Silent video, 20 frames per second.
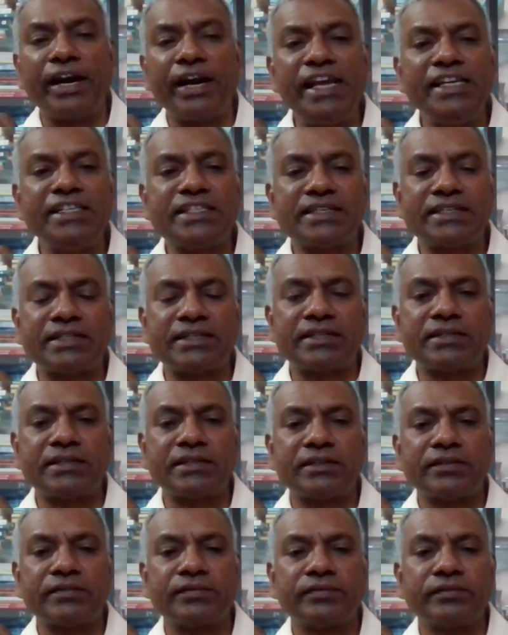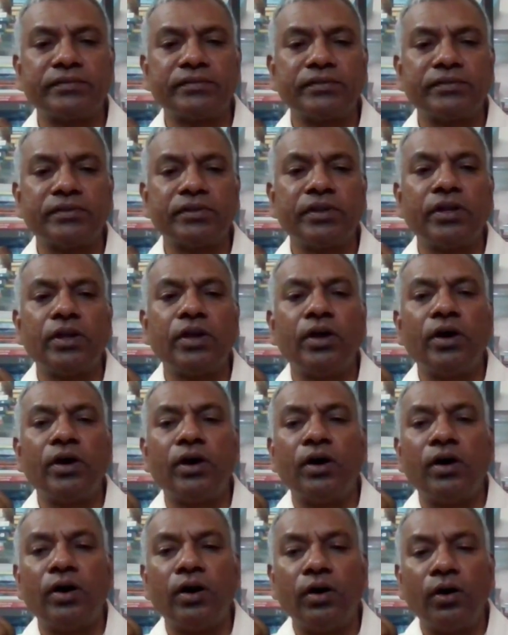priest
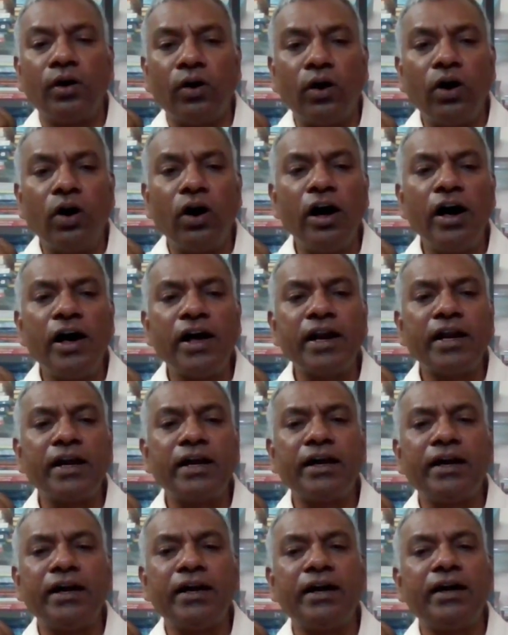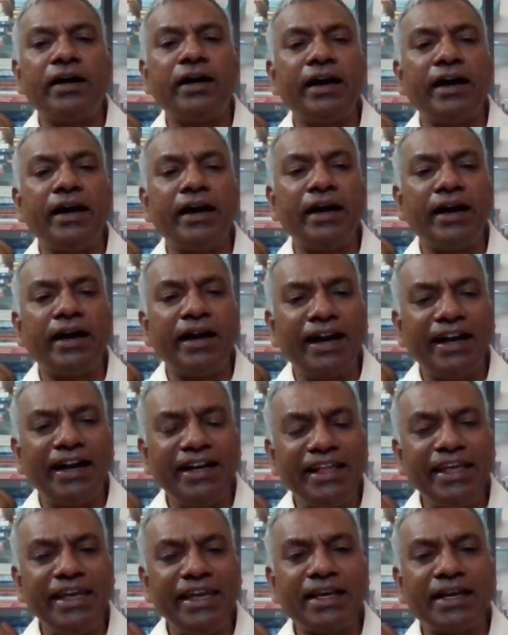or a
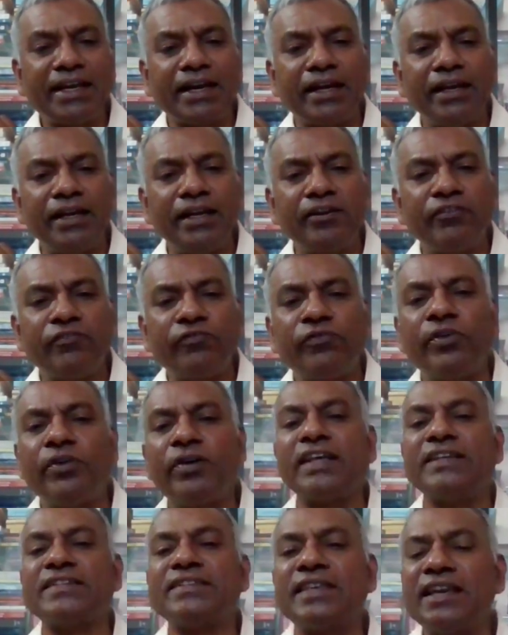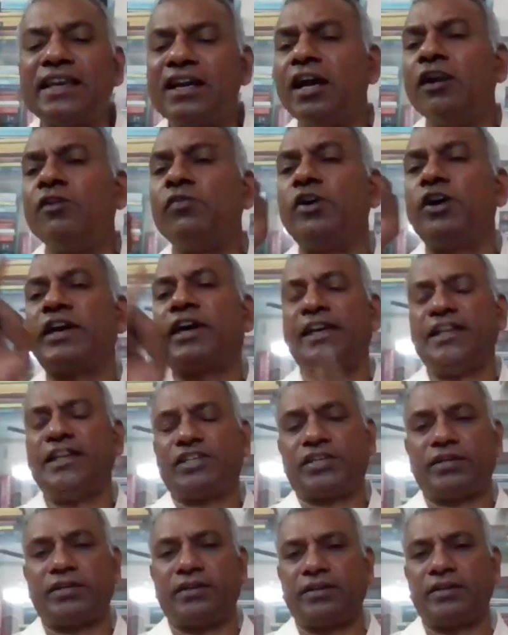deacon for a single
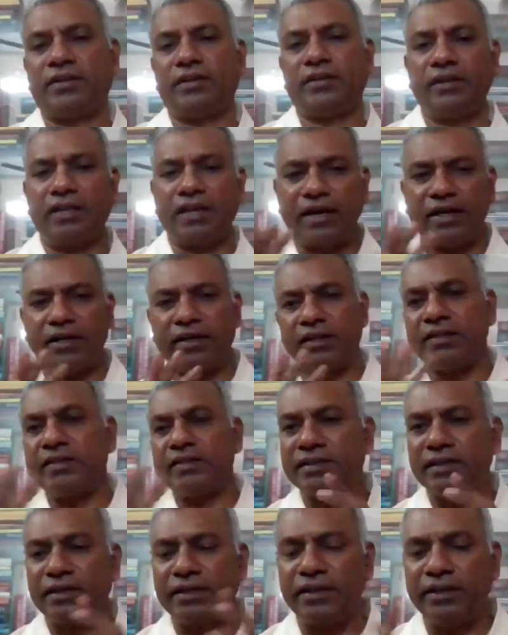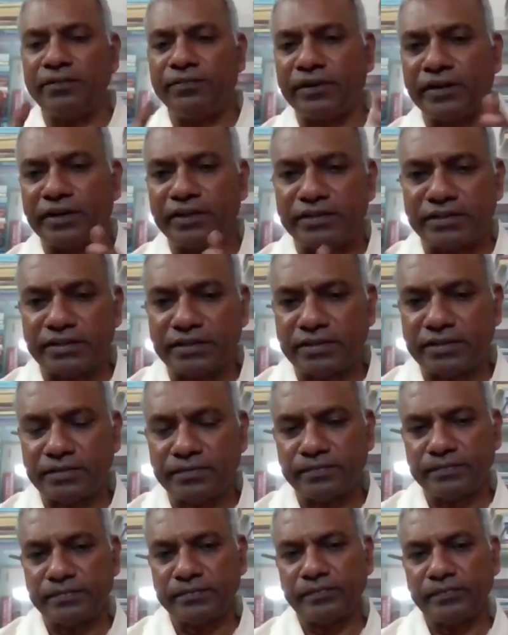occasion. That is the
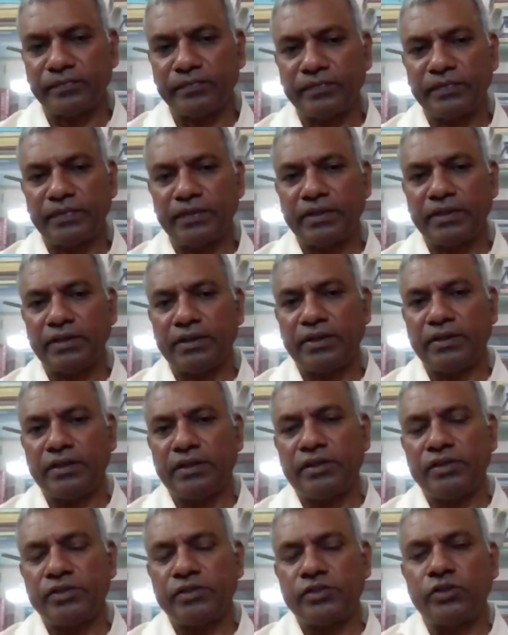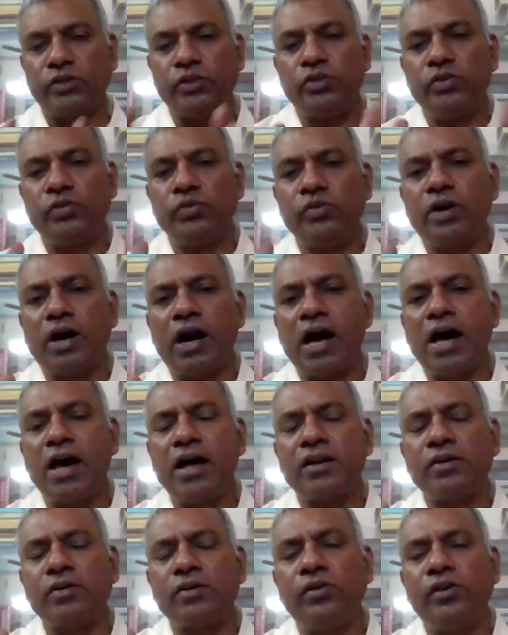difference. So you
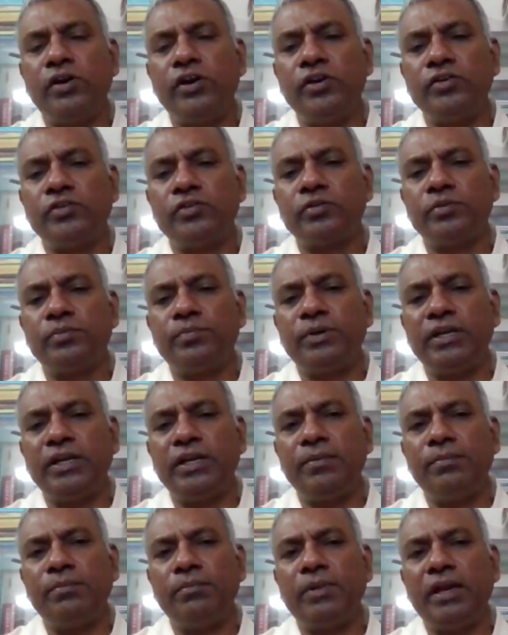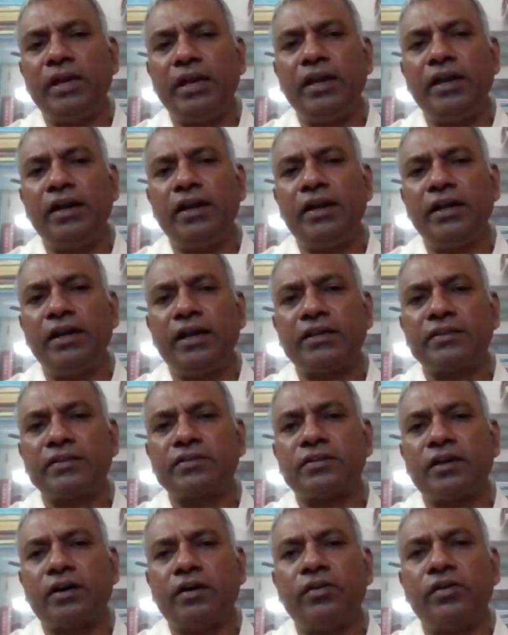are going to be made
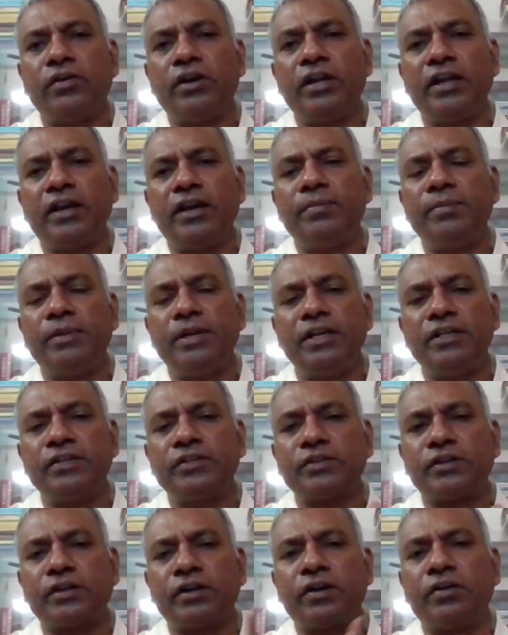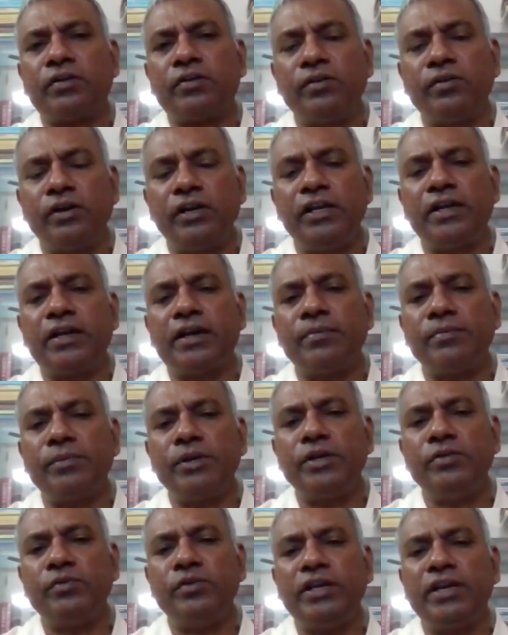extraordinary minister of Holy
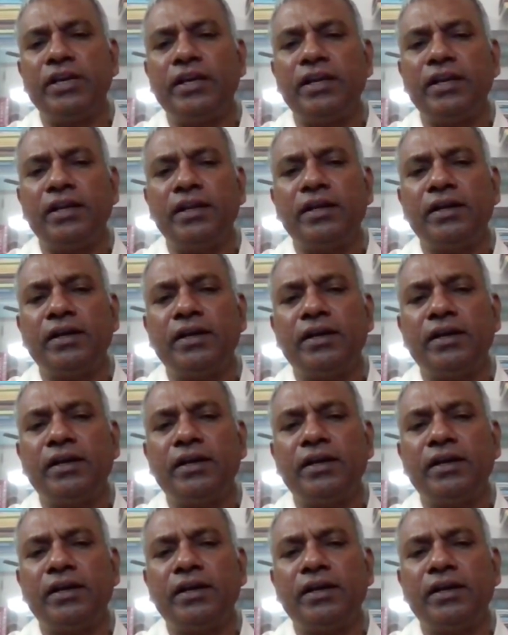Communion